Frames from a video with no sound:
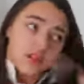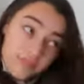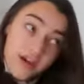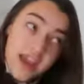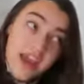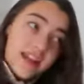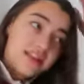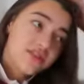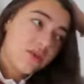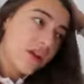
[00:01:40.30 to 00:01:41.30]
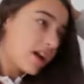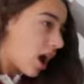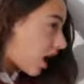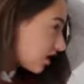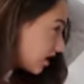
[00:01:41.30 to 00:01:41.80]
My head is still
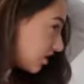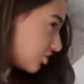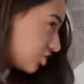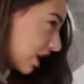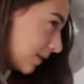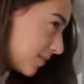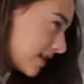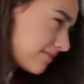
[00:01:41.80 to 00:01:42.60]
like oddly shaped.